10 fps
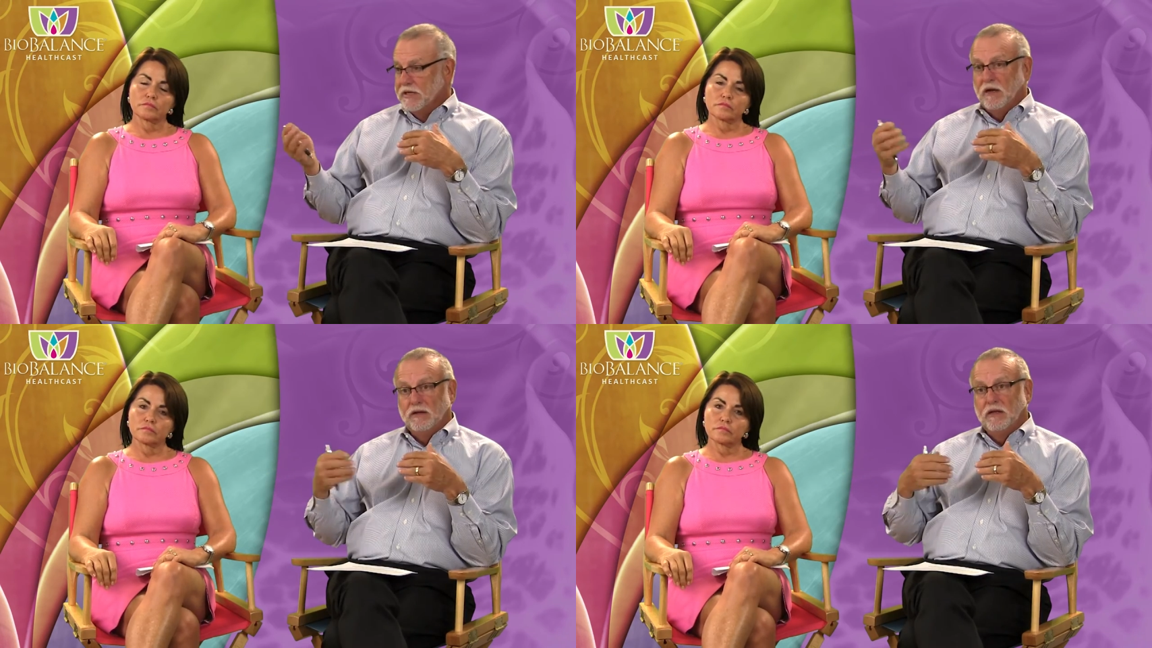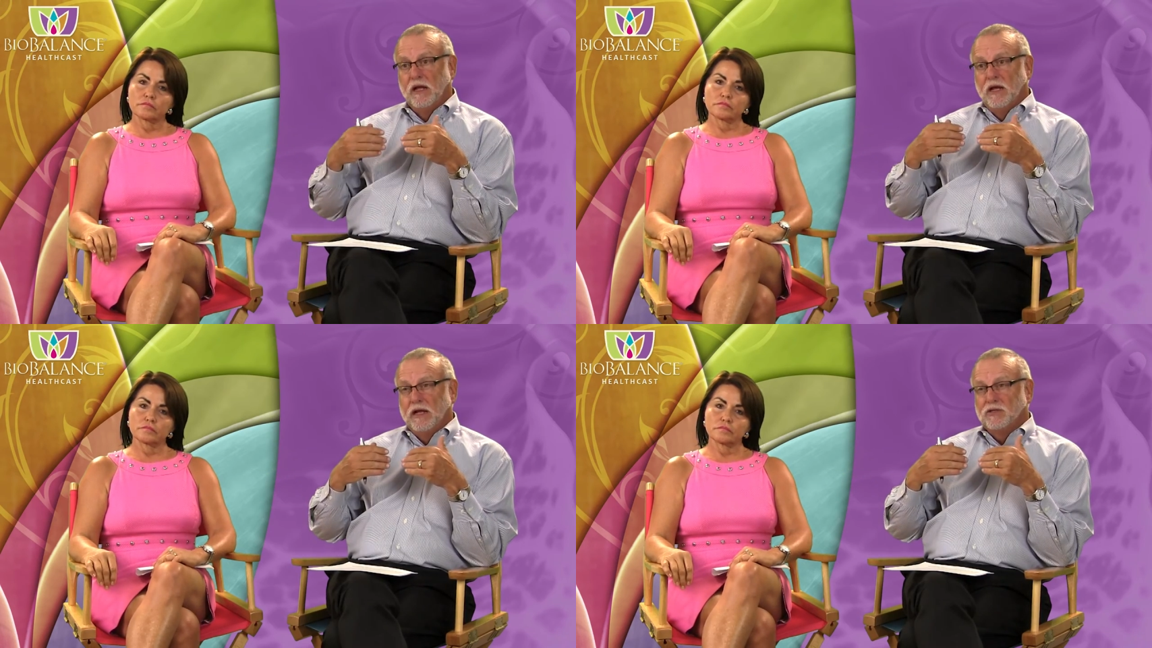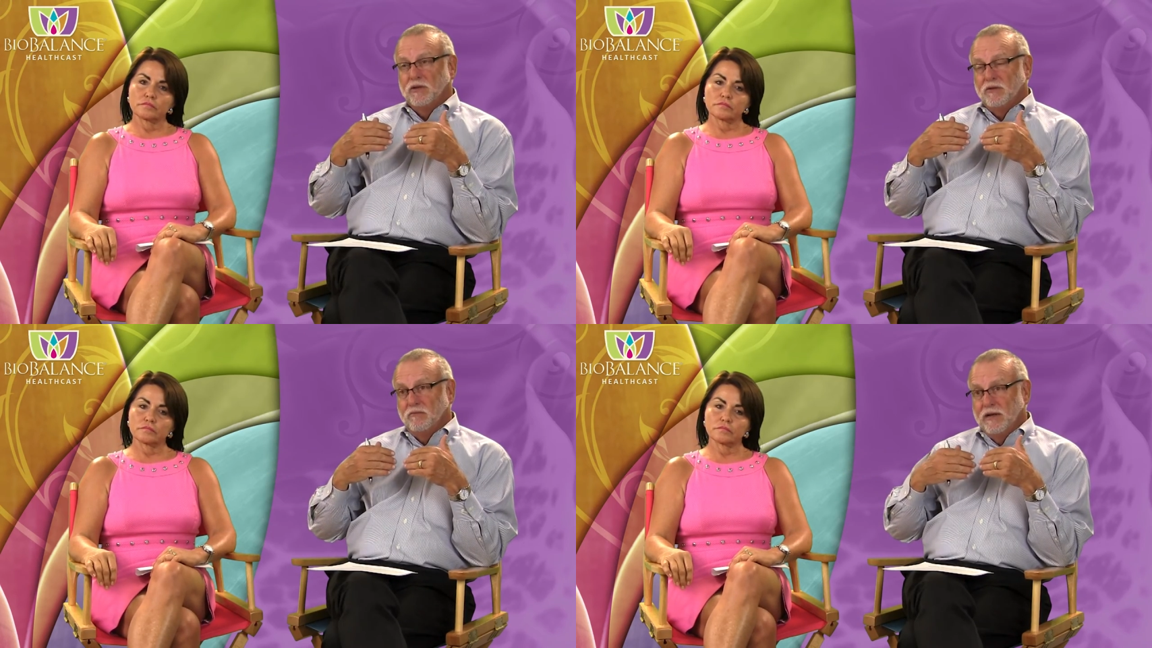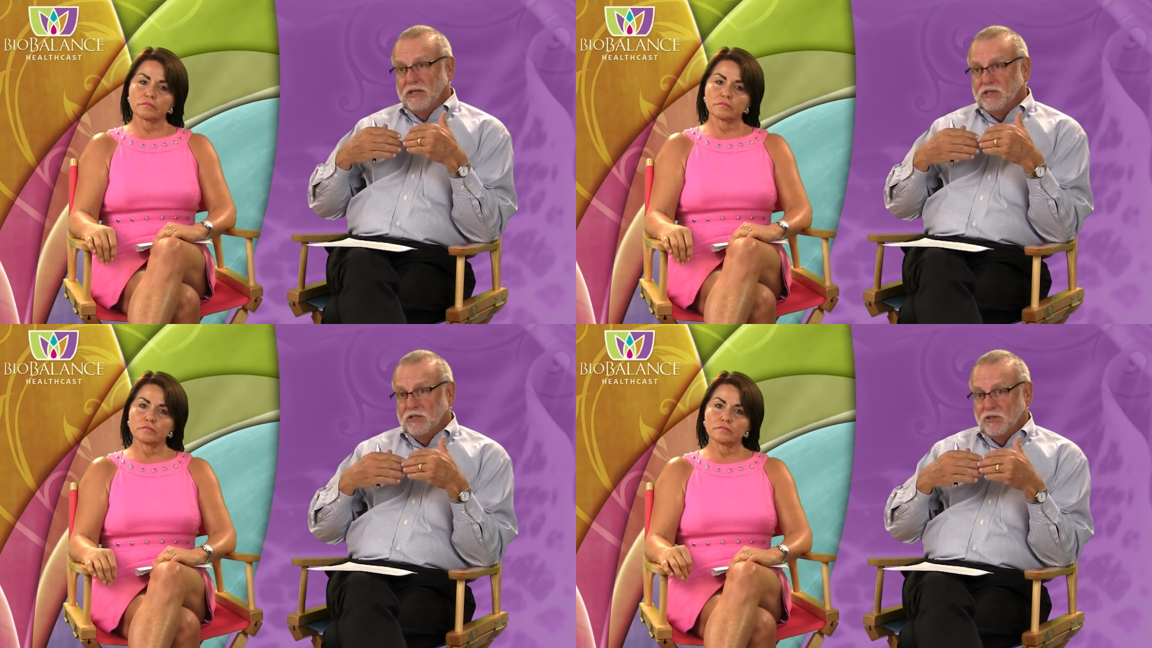Speaker 1: now, and, and so the
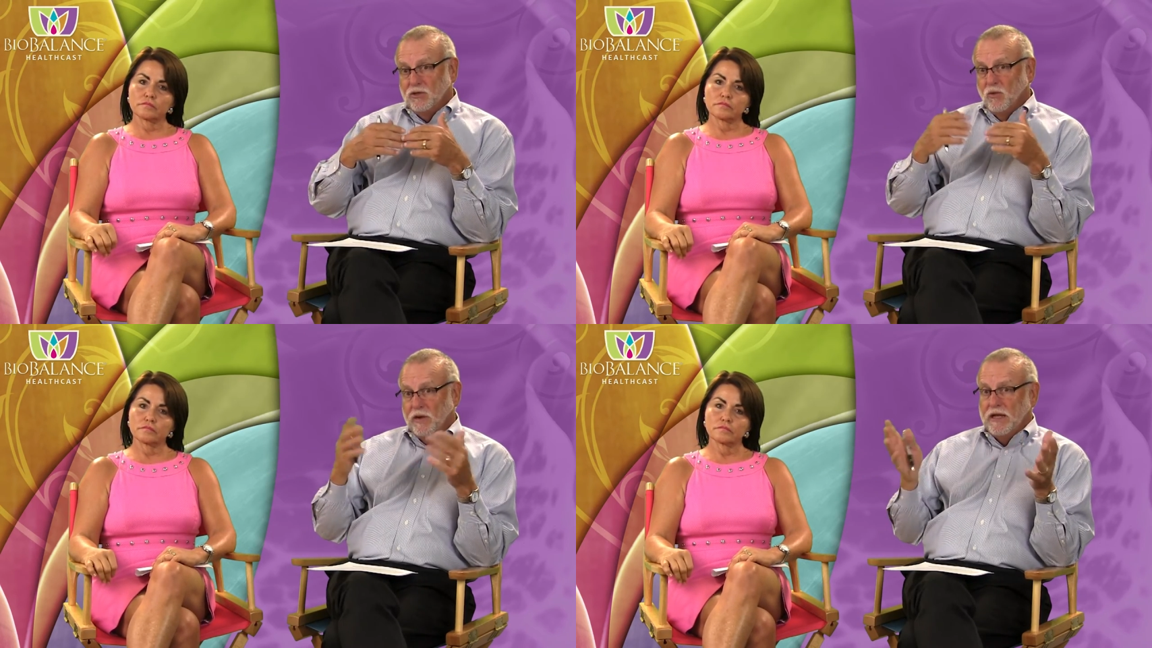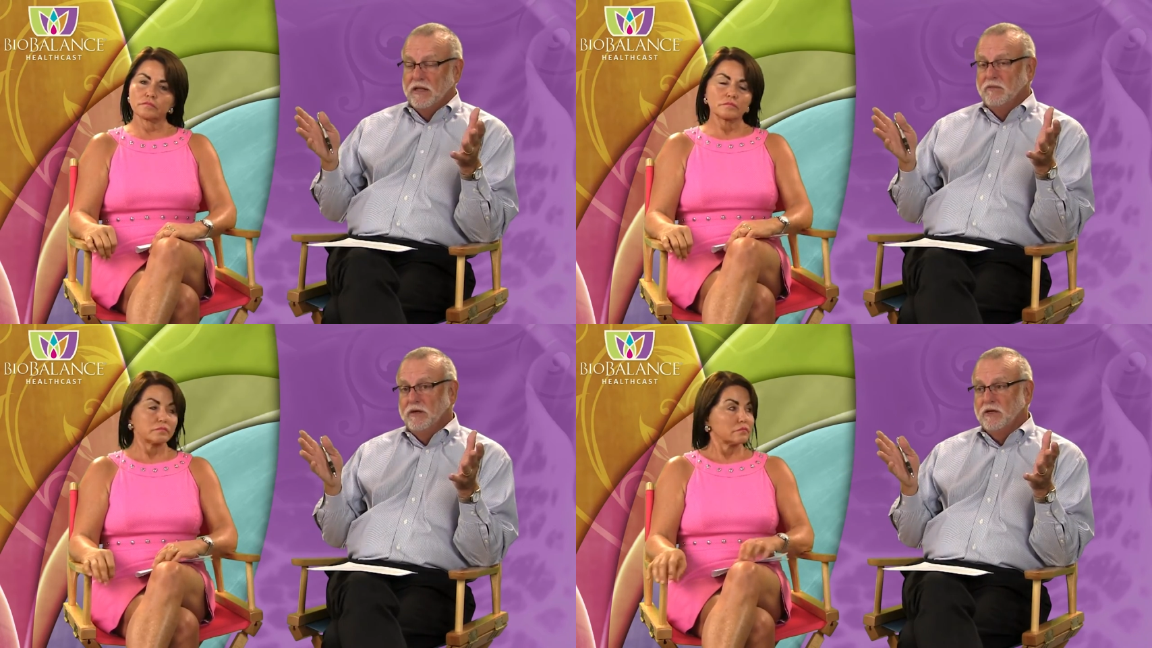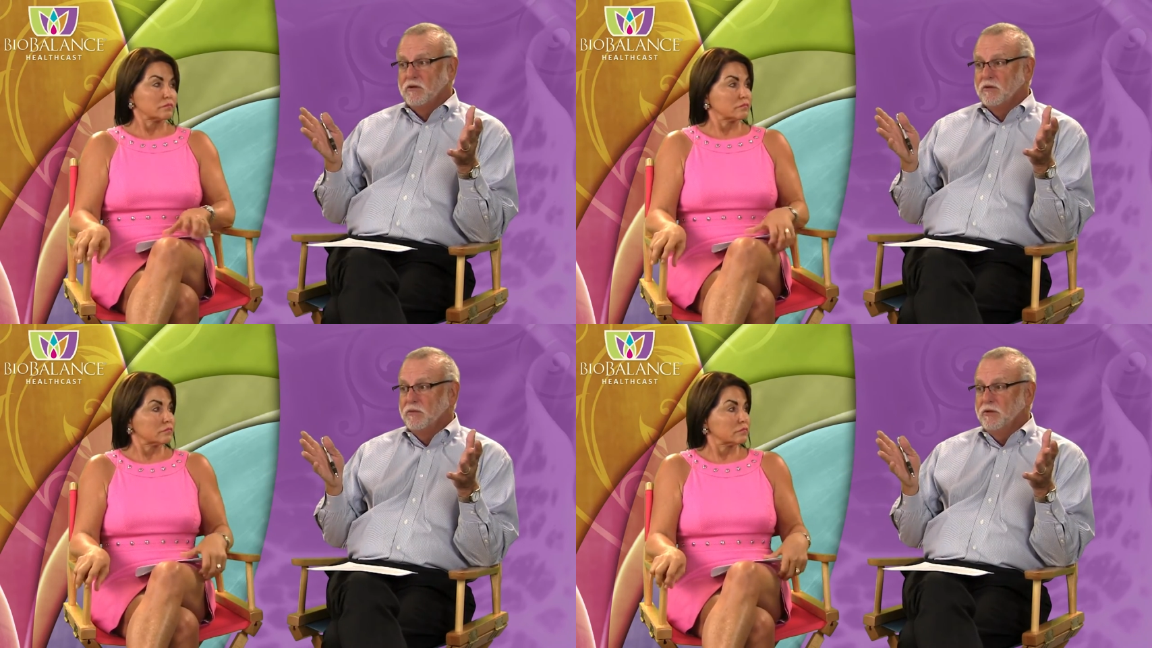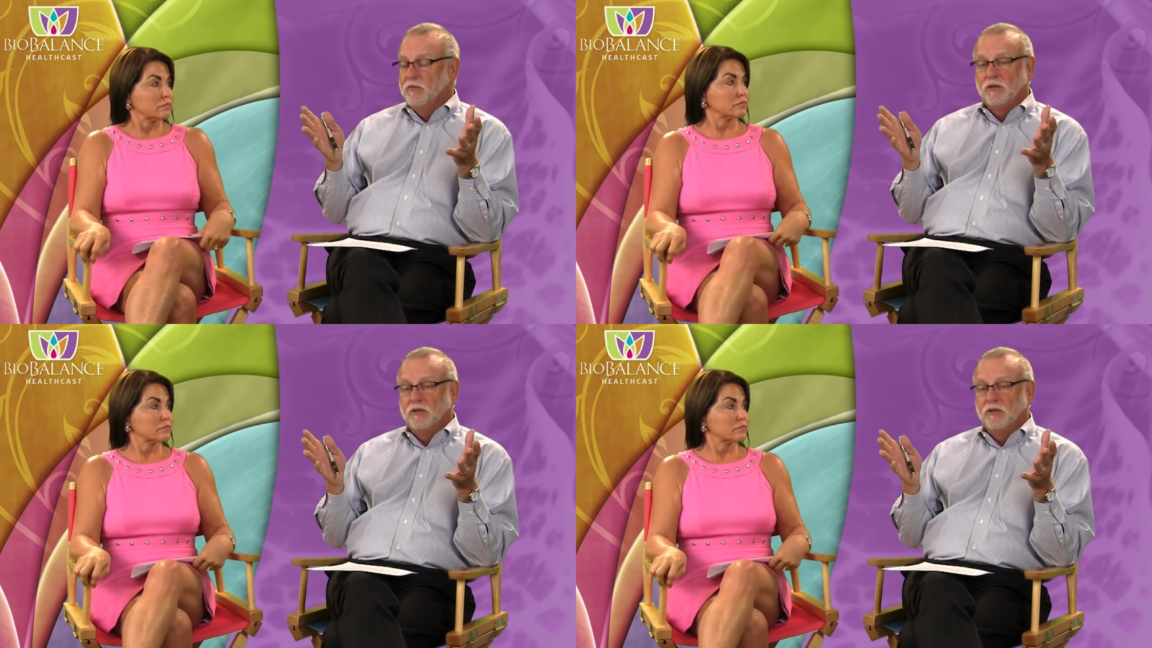message is going out in the medical community,